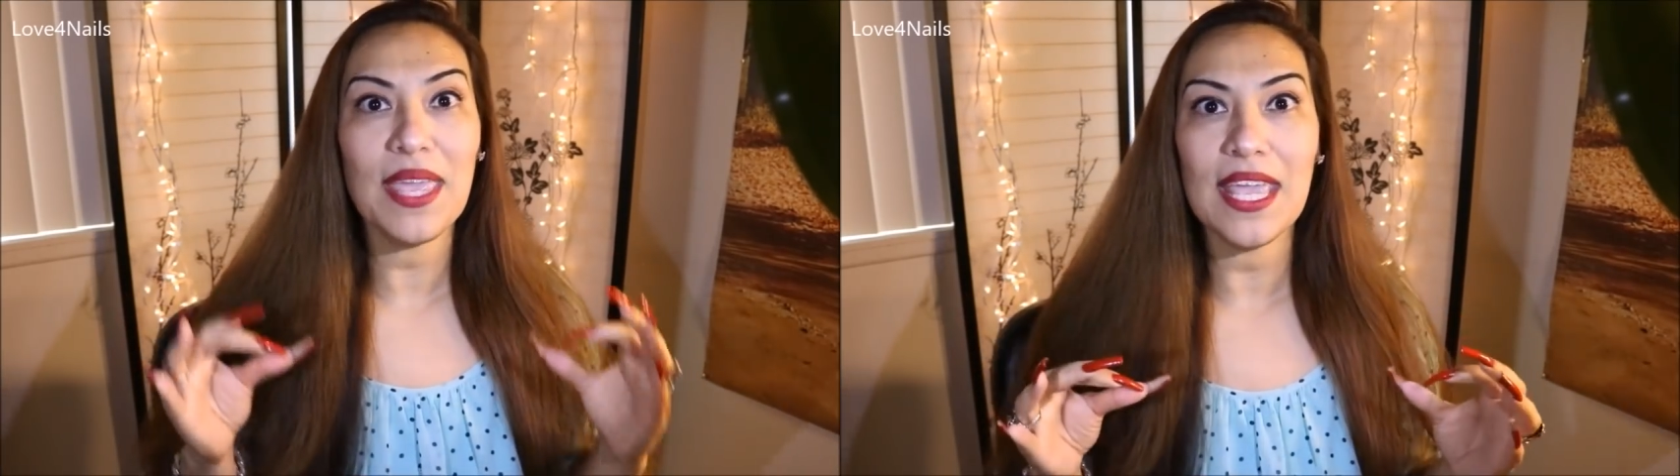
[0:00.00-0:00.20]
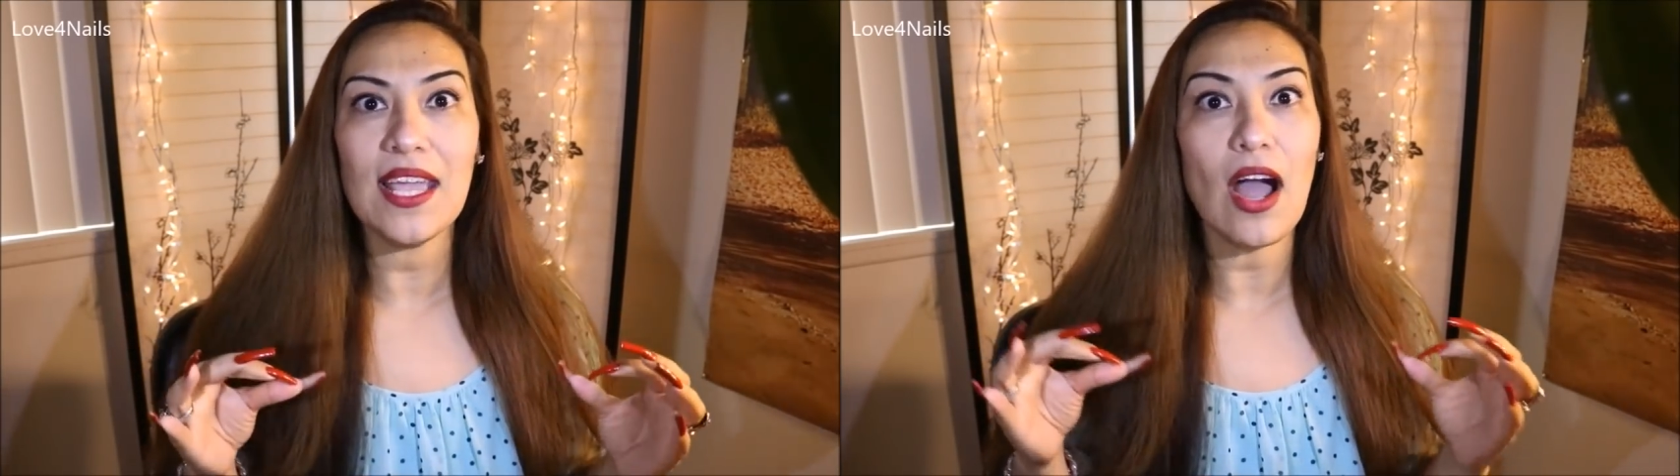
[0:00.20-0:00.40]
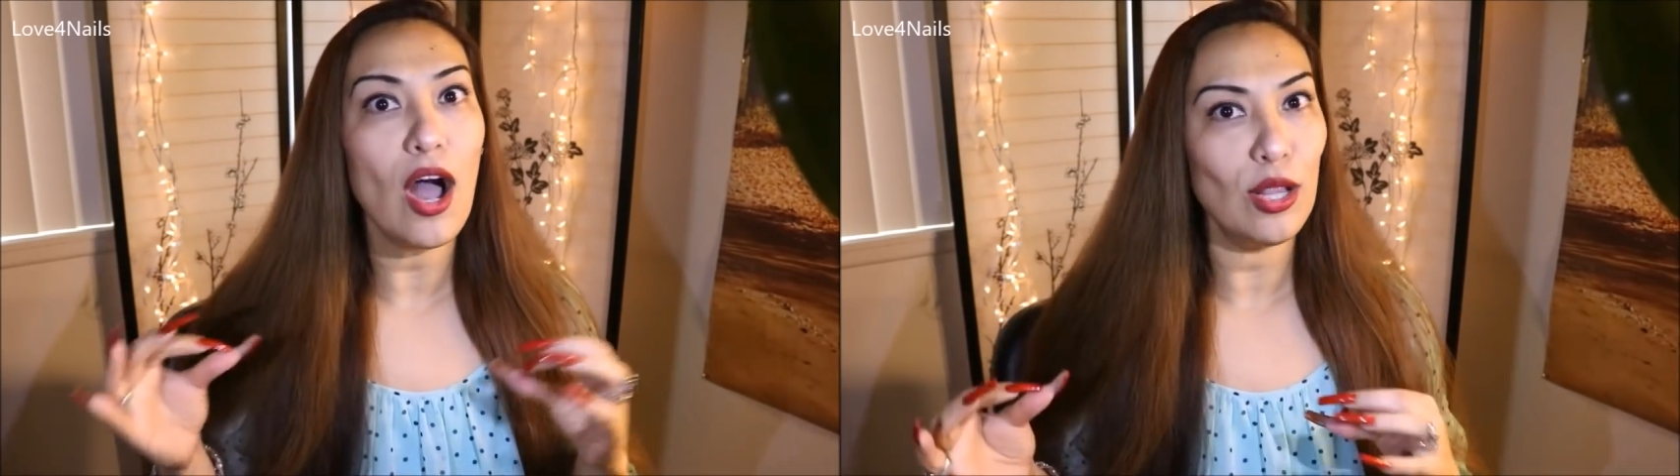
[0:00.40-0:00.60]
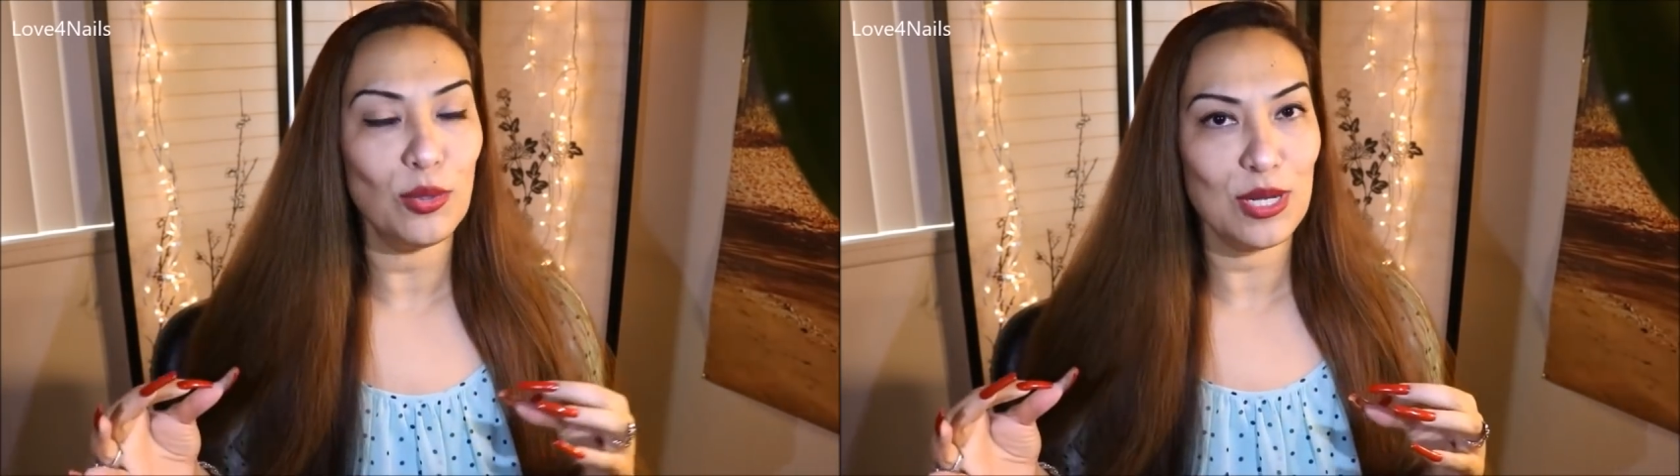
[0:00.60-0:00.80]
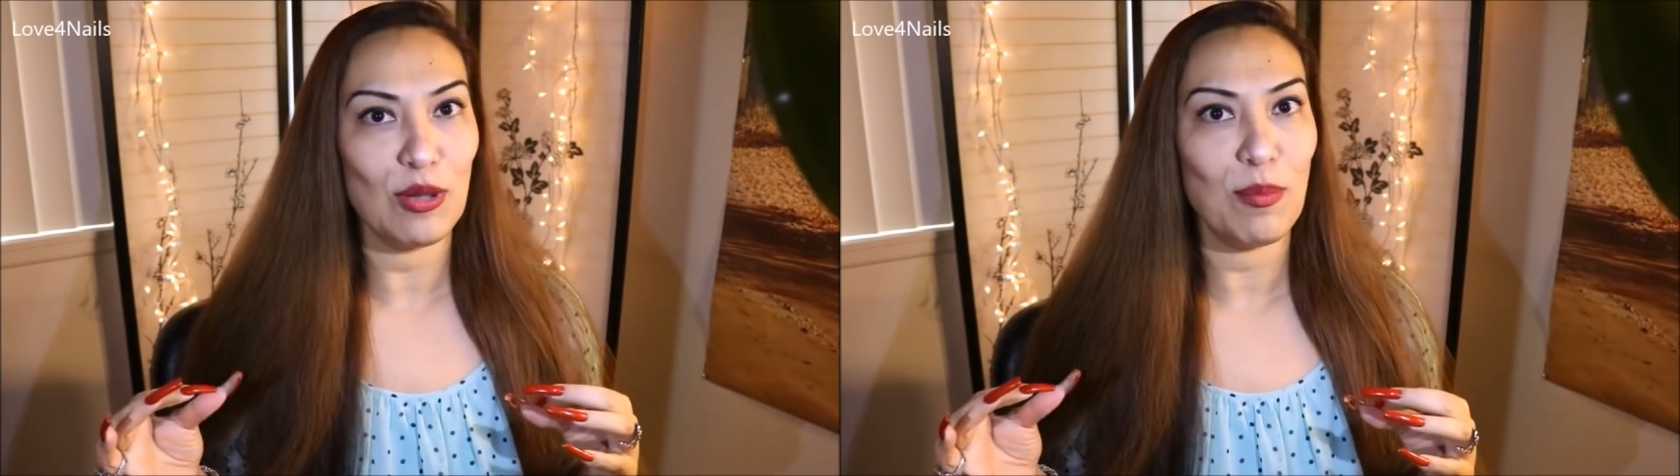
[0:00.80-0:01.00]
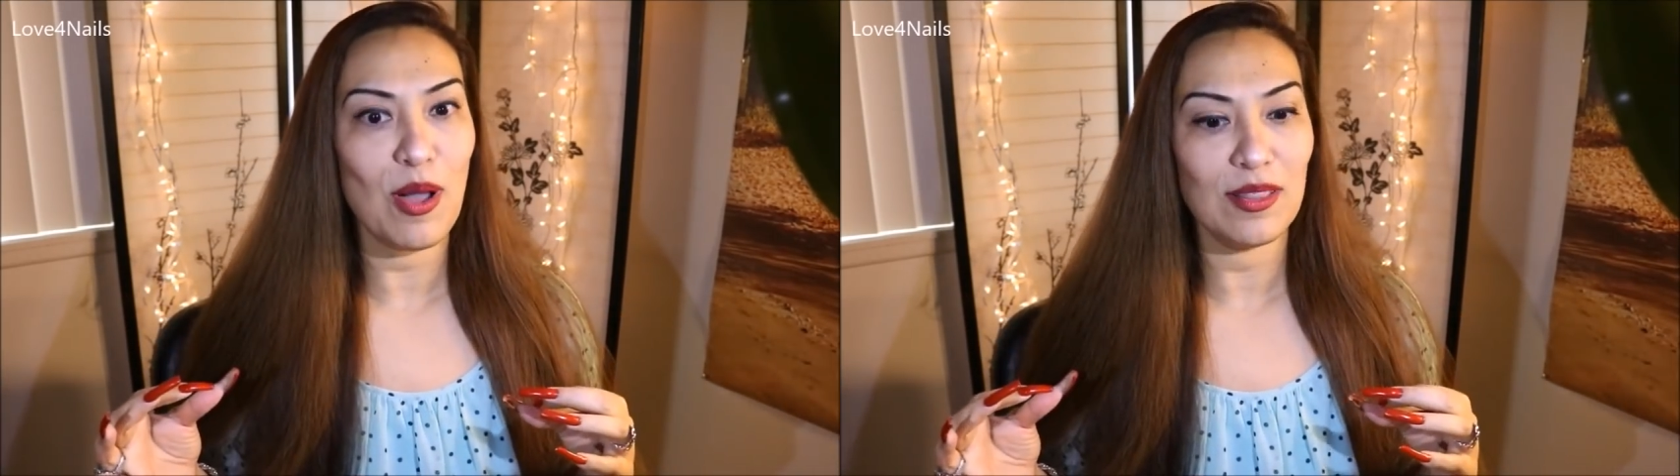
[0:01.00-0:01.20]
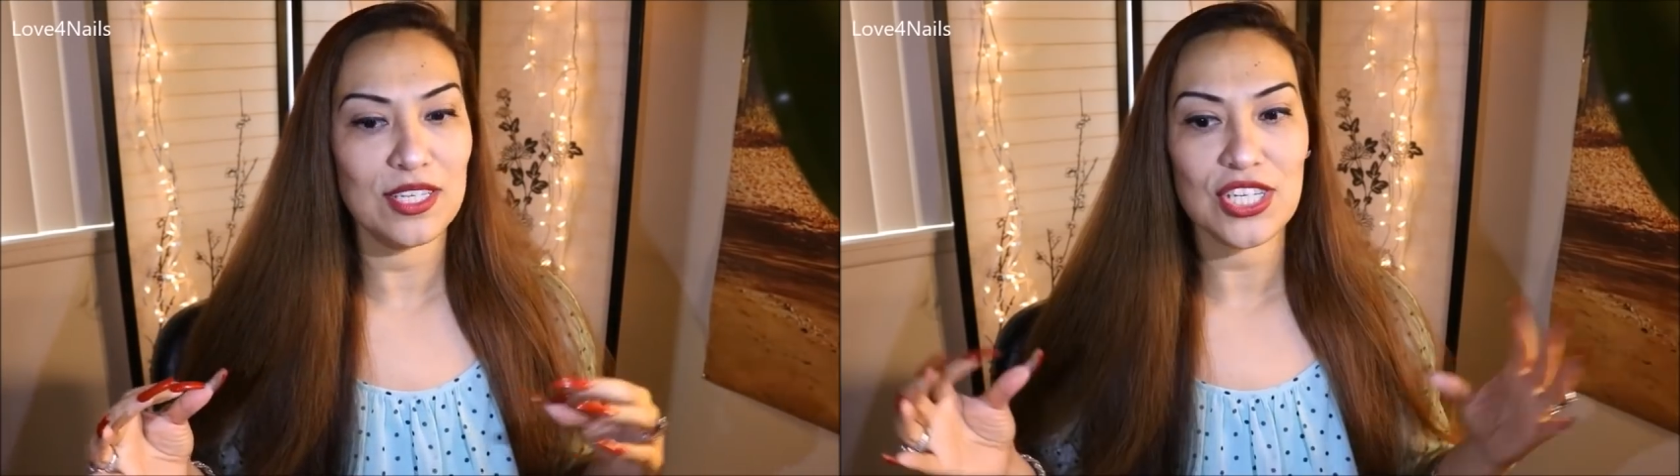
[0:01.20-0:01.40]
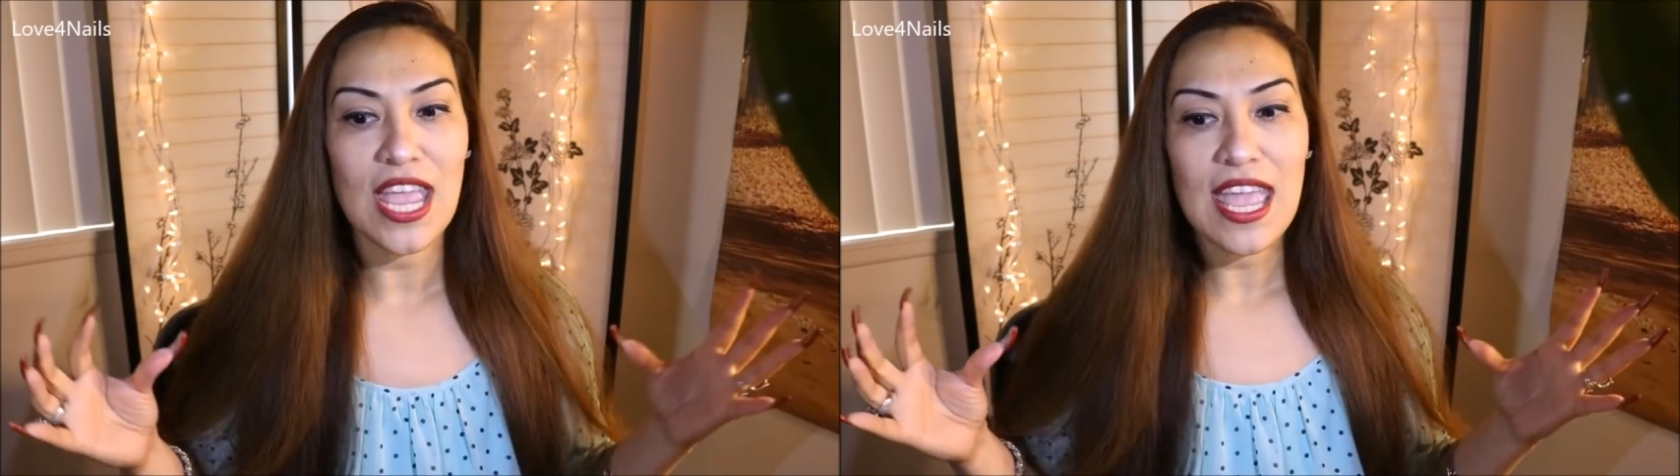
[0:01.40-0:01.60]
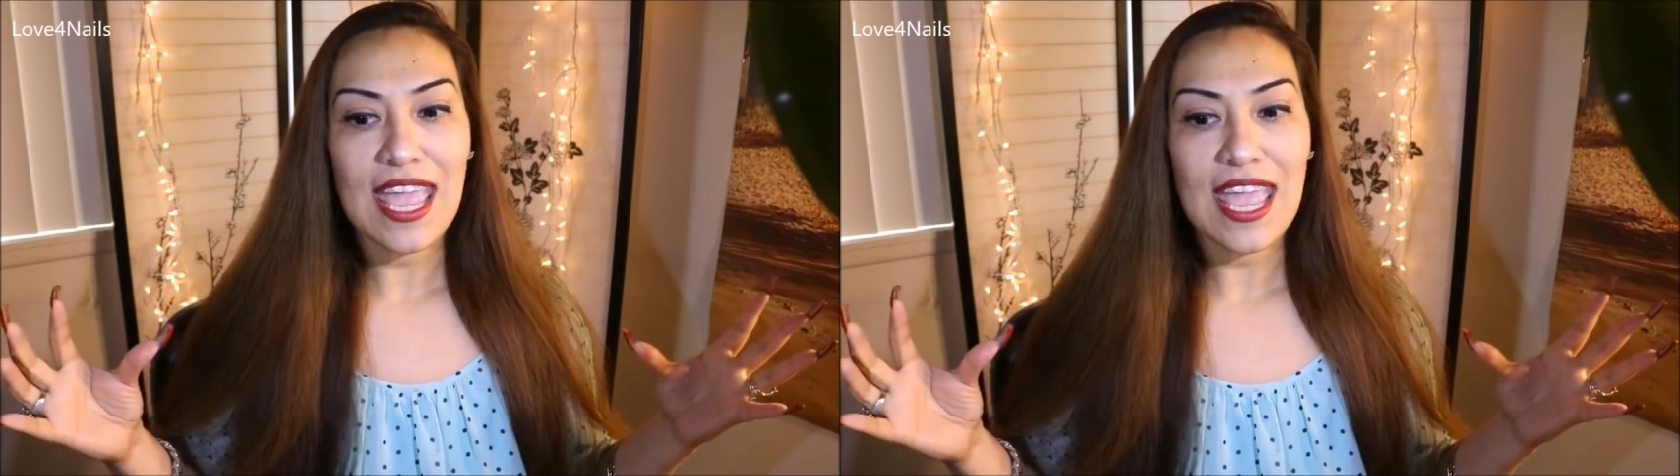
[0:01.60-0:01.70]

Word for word: pink holo nail polish